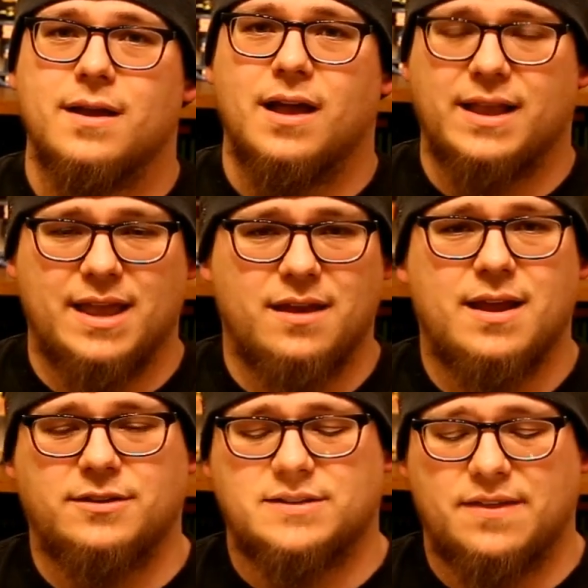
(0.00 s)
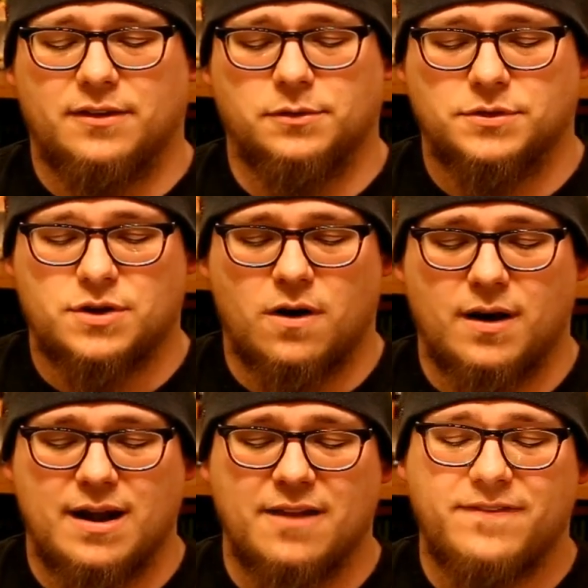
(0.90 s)
Again, I just had this loose
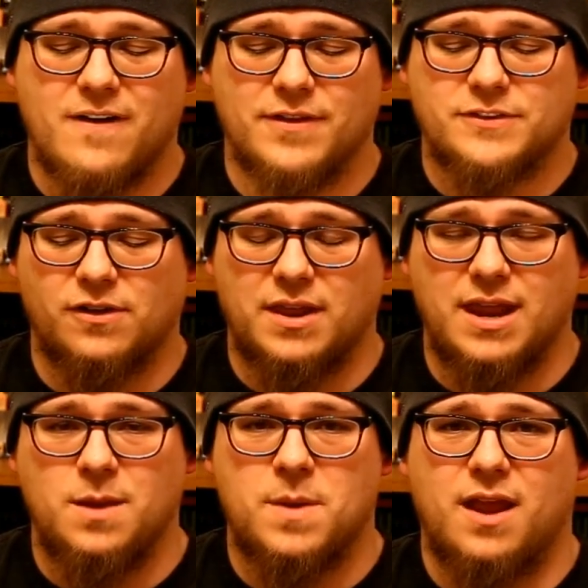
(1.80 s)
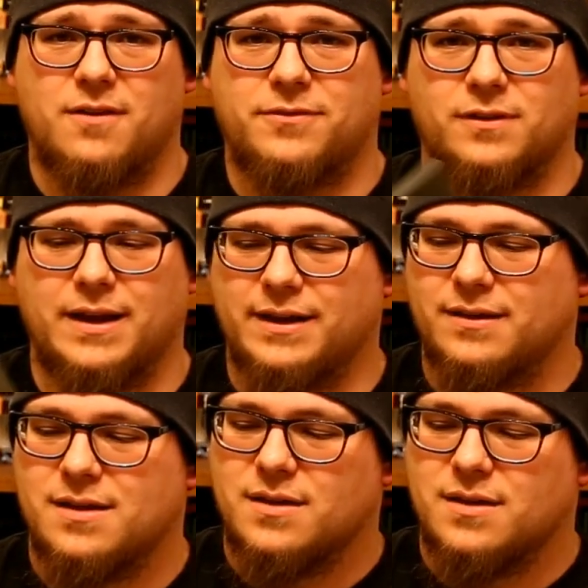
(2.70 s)
cart, and I found this on eBay for like